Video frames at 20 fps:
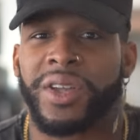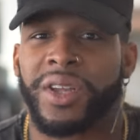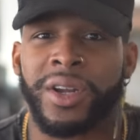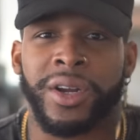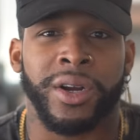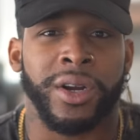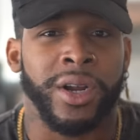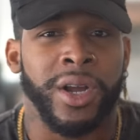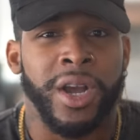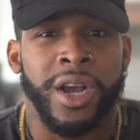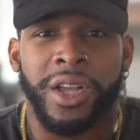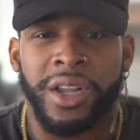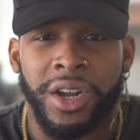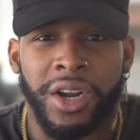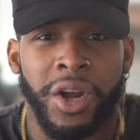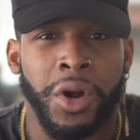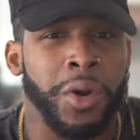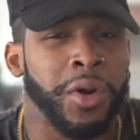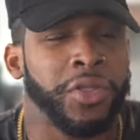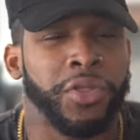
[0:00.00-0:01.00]
You're
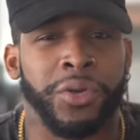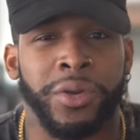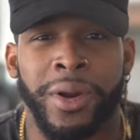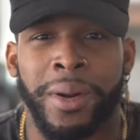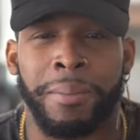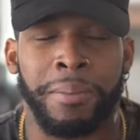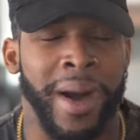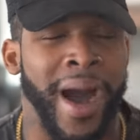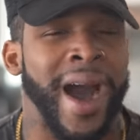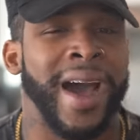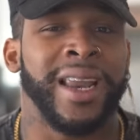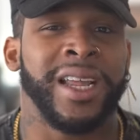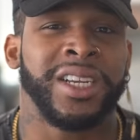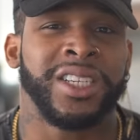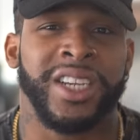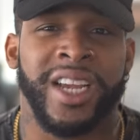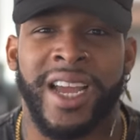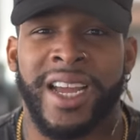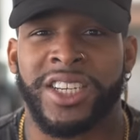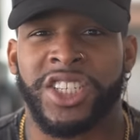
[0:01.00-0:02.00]
going through your body
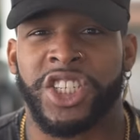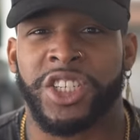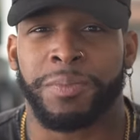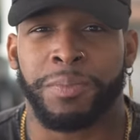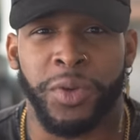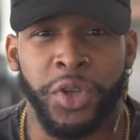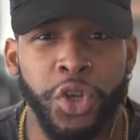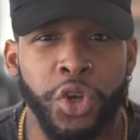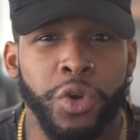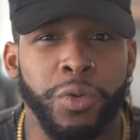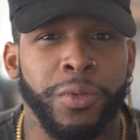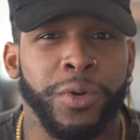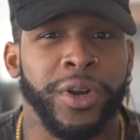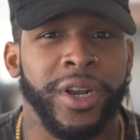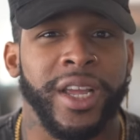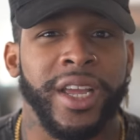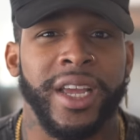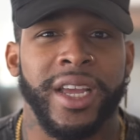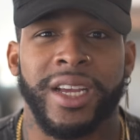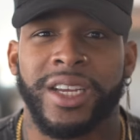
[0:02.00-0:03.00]
changes,
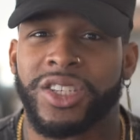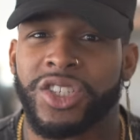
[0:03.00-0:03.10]
puberty.